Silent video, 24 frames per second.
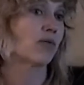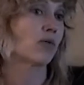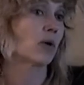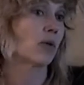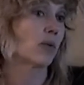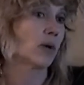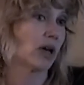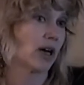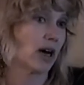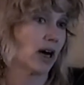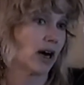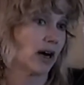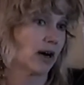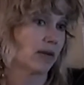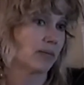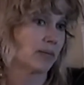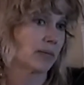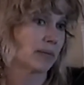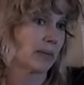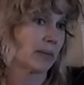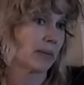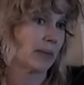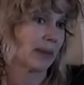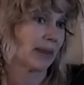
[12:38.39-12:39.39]
where we are.
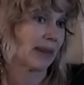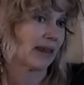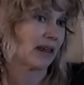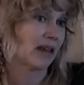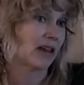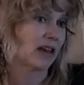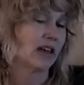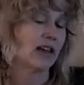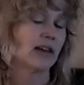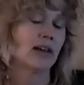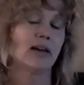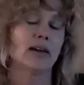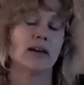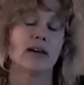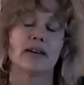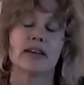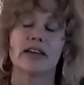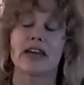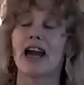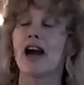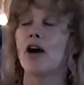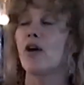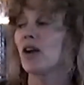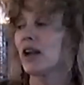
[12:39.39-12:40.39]

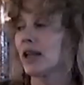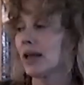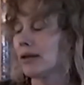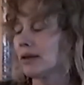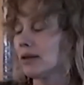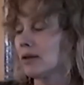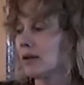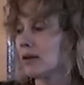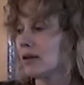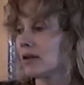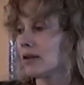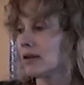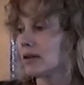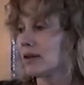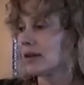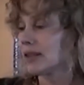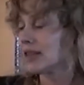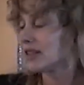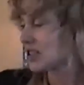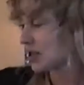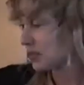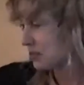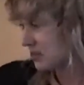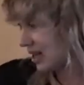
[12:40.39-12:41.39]
Carolyn
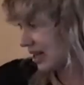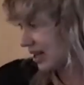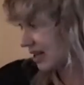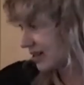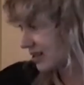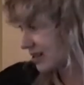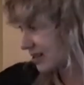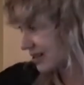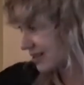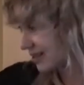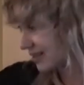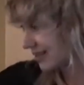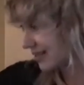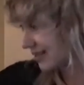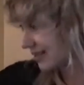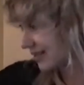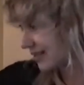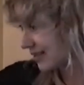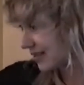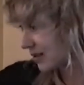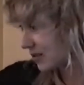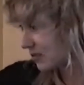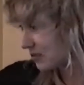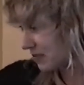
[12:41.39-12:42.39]
is it Mays?
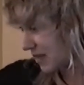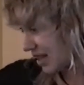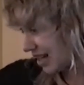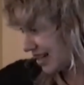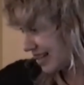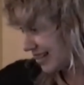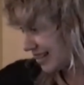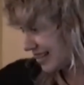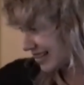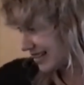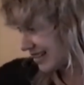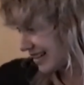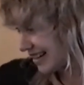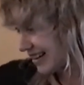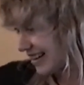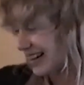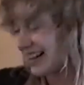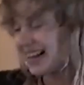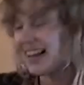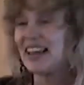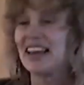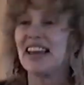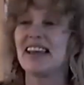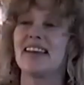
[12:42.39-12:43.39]
Mays?
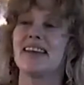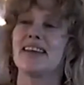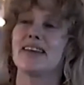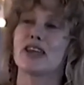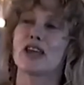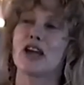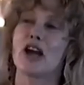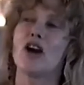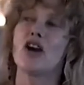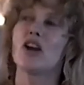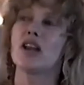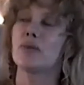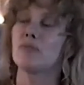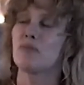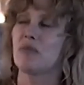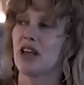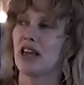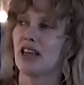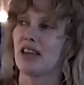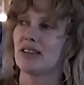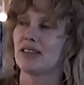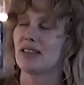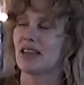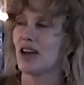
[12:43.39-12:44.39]
Caroline
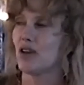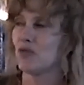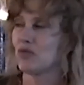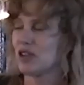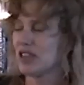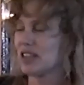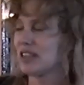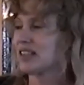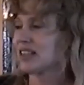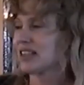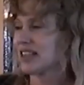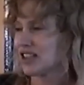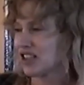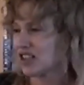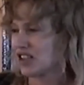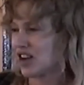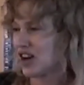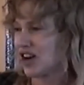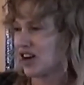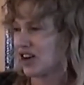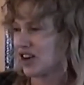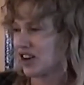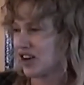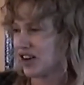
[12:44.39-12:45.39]
Myss, I recently
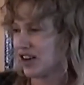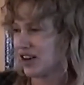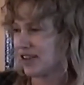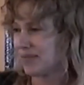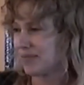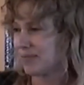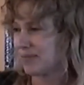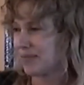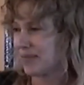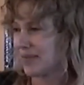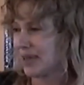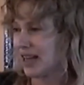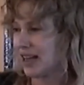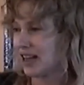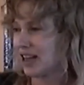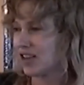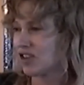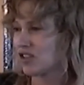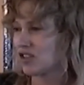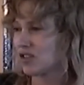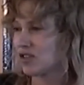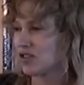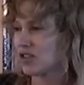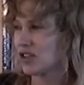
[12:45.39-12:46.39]
saw her, and I
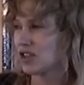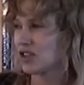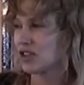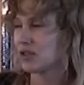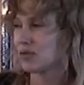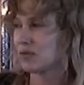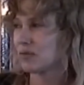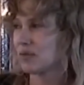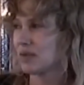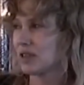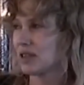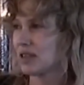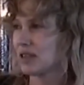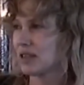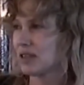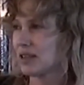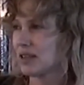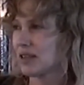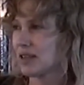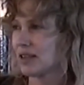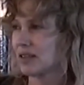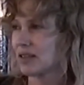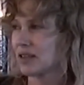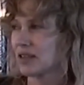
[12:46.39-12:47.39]
just
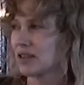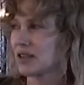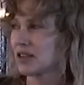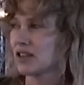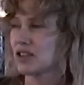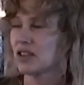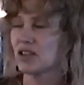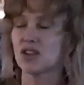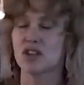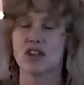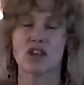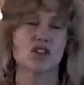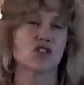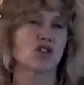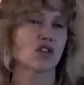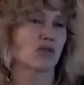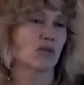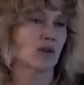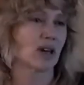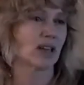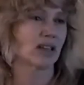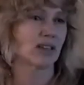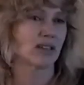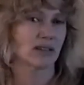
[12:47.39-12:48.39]
think that this is Mays. such a
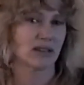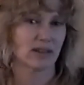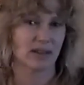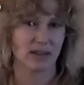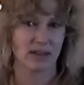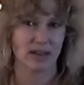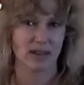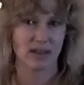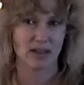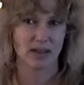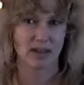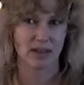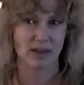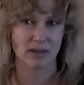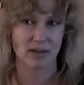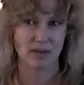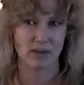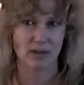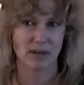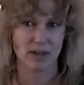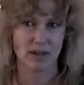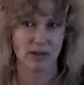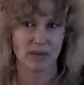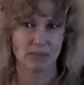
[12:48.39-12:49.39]
great
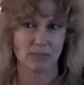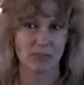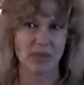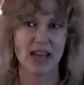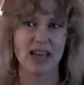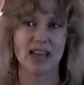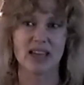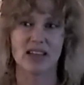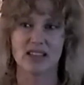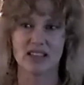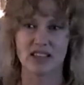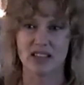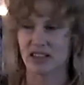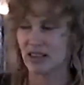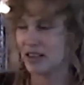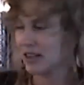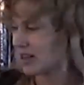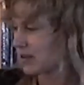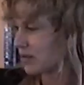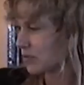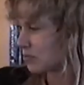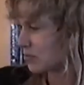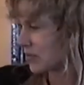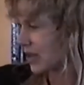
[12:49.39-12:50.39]
Mays. Mays.
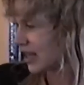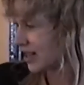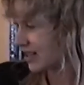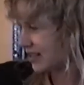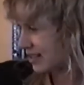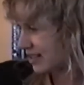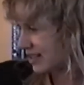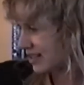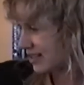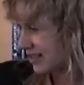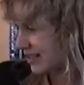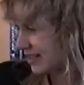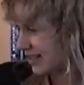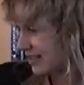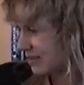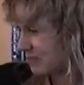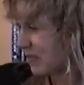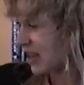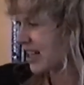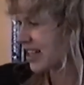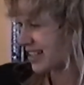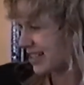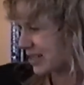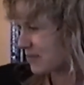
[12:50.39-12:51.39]
Mays.
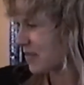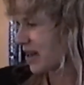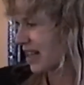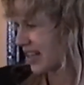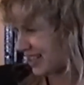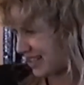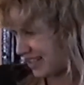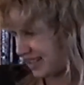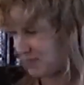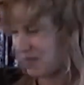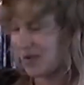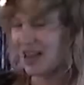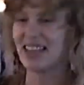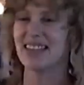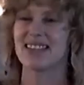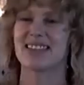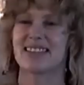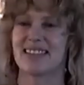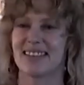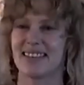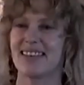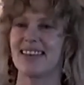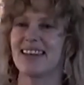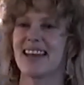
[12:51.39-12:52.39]
Mays. Mays.
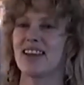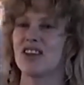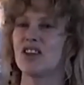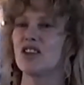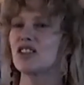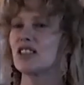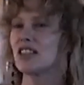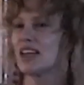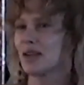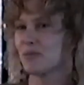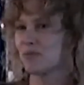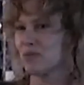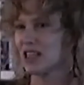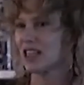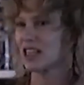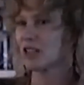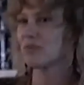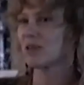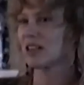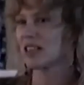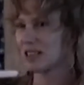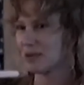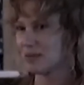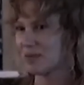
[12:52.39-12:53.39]
Yeah, it looks like Miz,
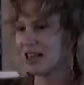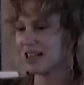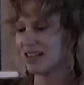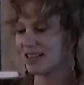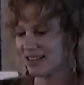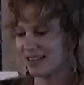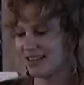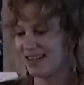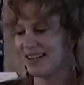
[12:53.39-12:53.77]
but it's Mays.